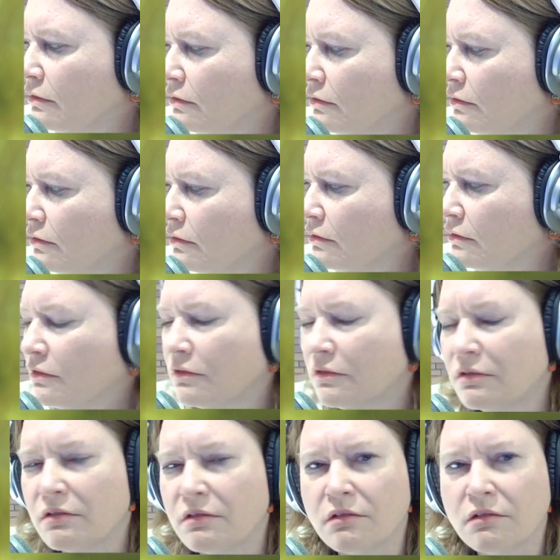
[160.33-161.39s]

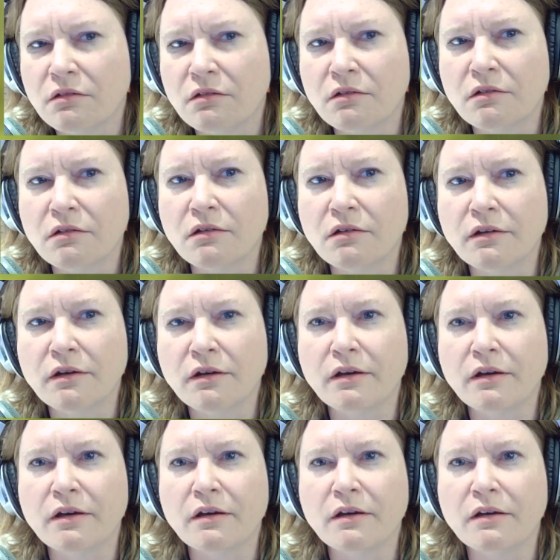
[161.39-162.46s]

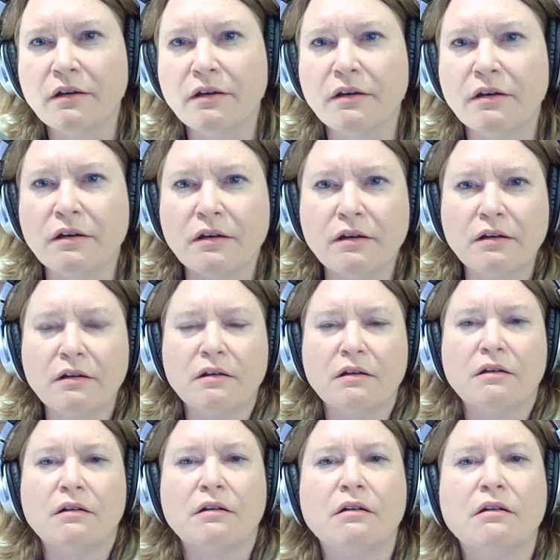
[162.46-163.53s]

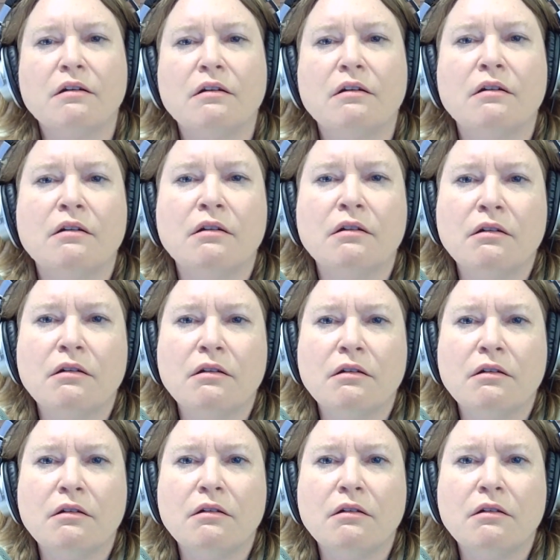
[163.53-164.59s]

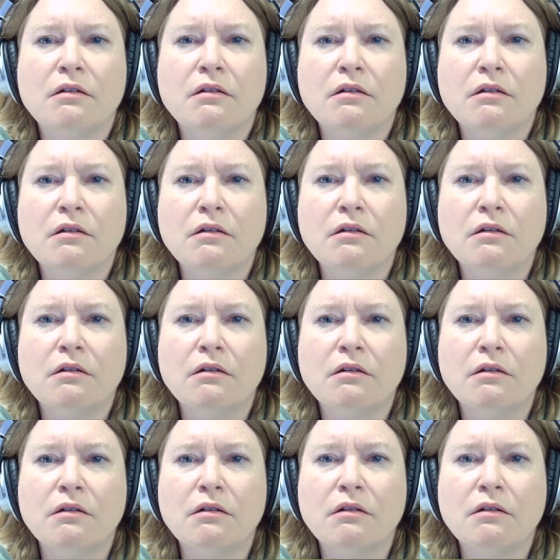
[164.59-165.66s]

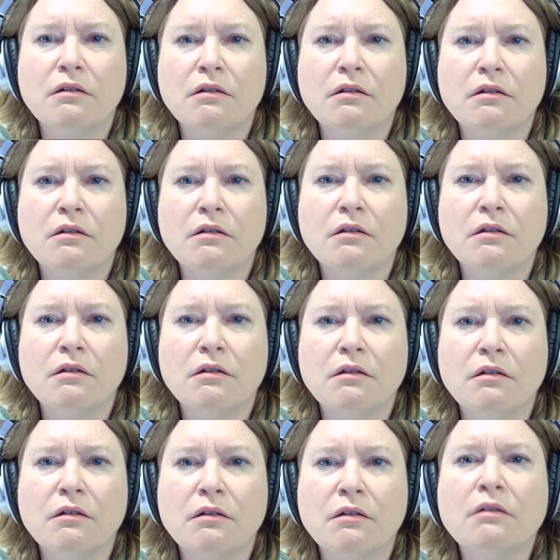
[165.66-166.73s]

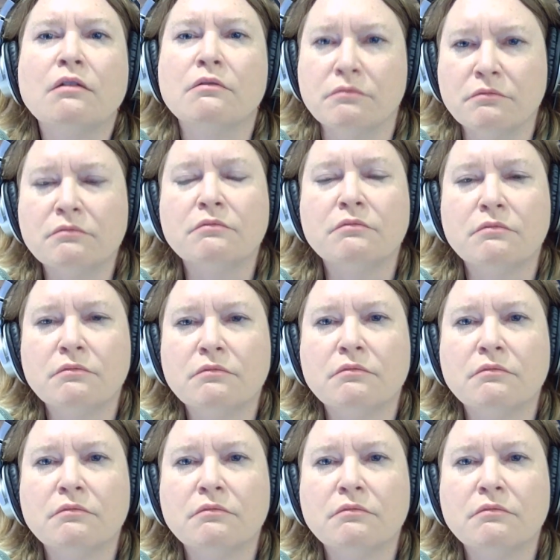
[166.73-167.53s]
This person isn't speaking.